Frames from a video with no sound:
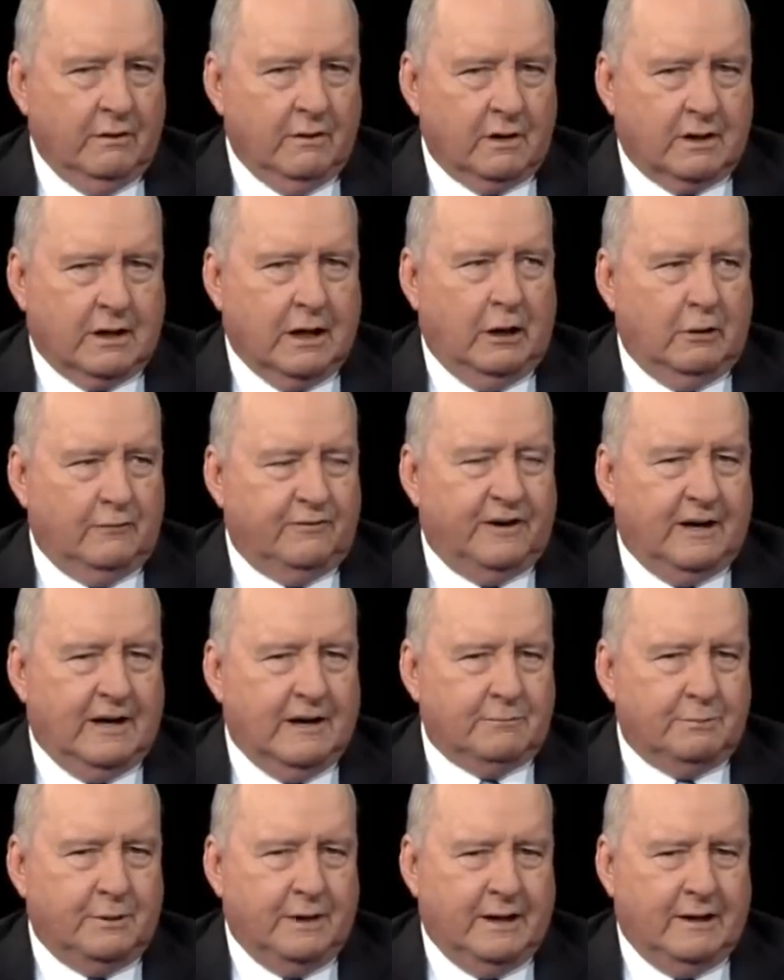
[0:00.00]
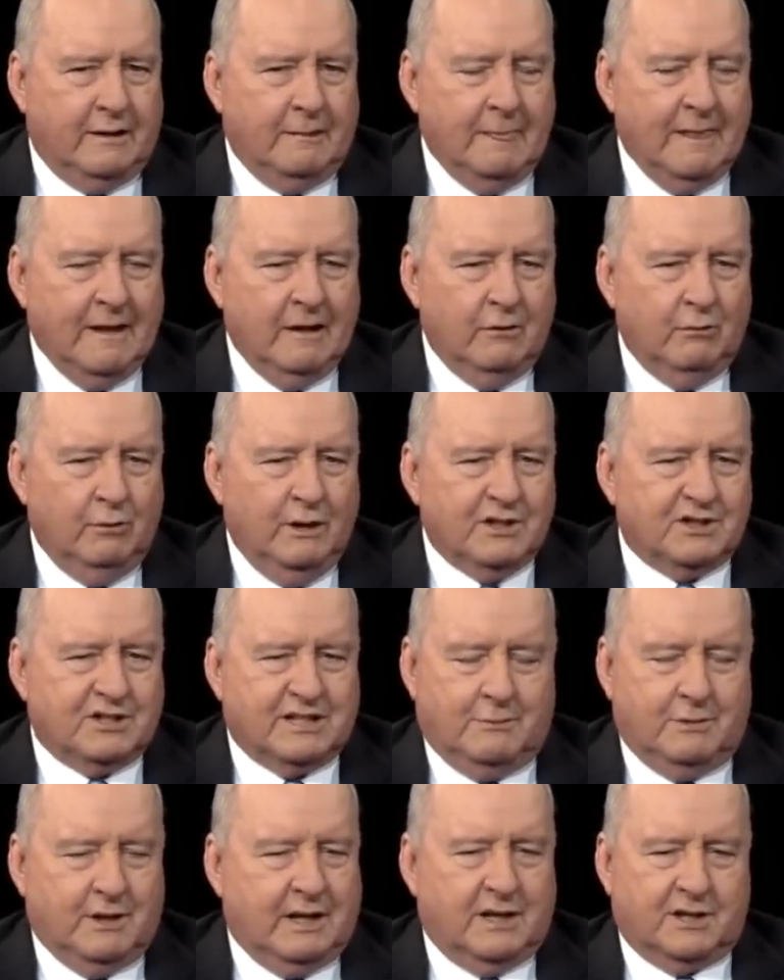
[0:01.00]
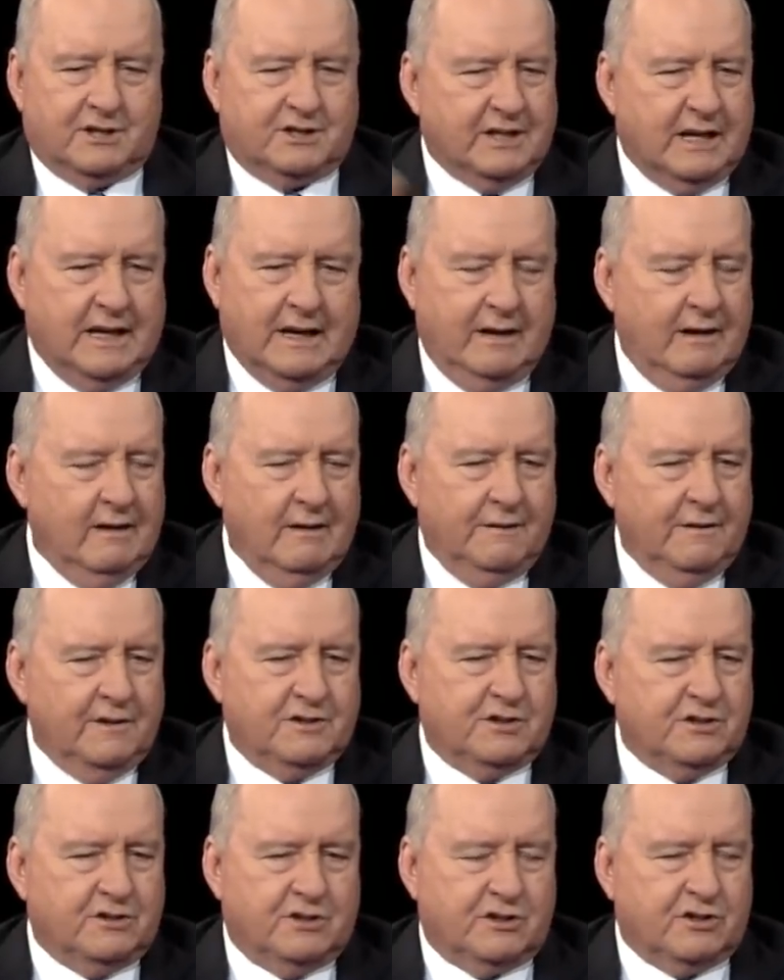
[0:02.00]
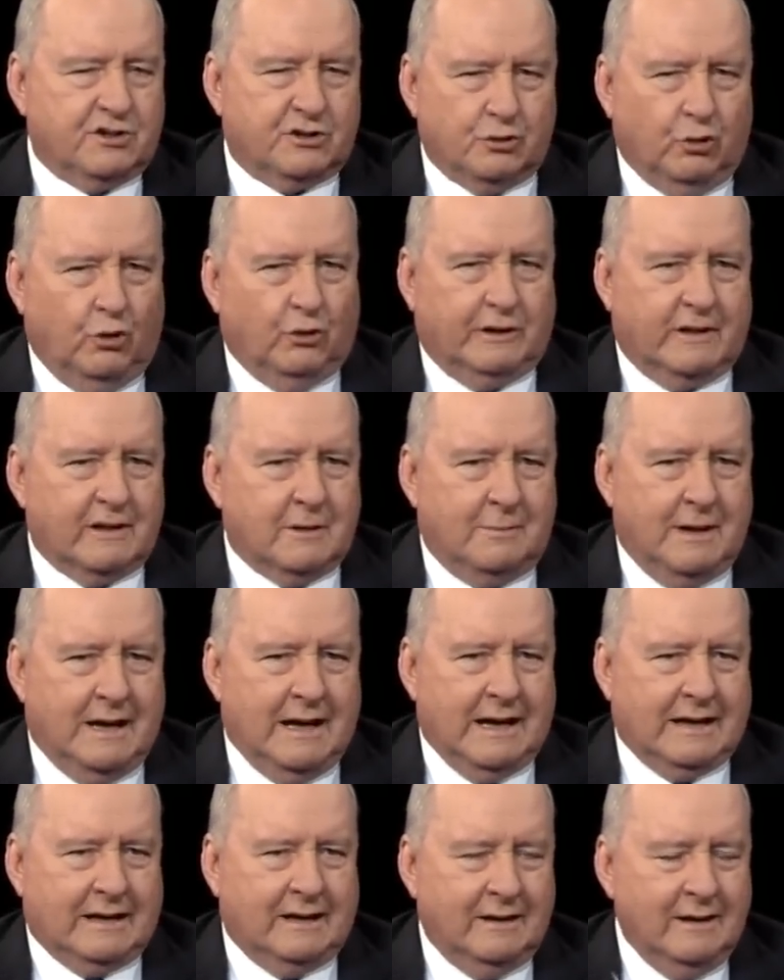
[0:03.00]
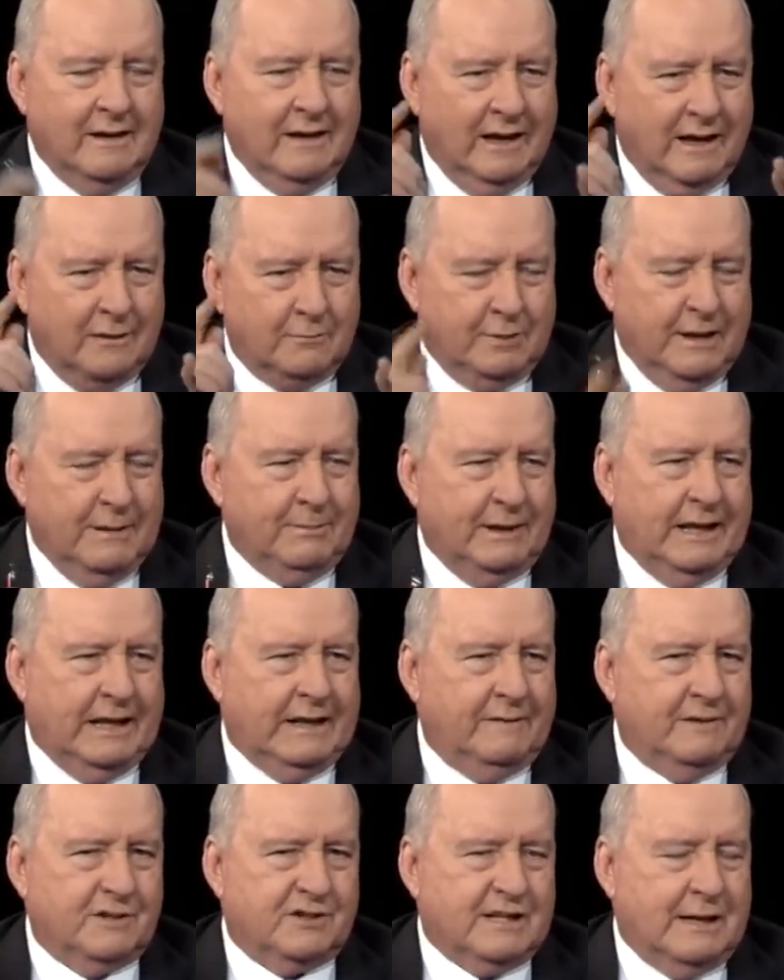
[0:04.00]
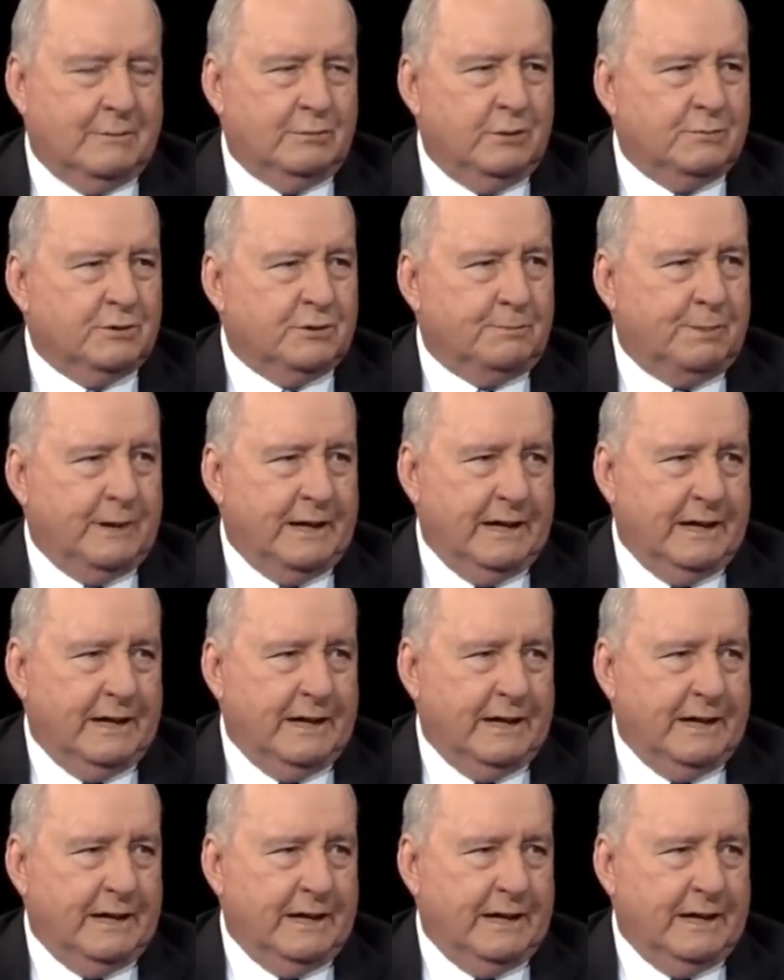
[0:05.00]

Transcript: than coal-fired power? When's someone going to say this is distorting the market and people out in the suburbs are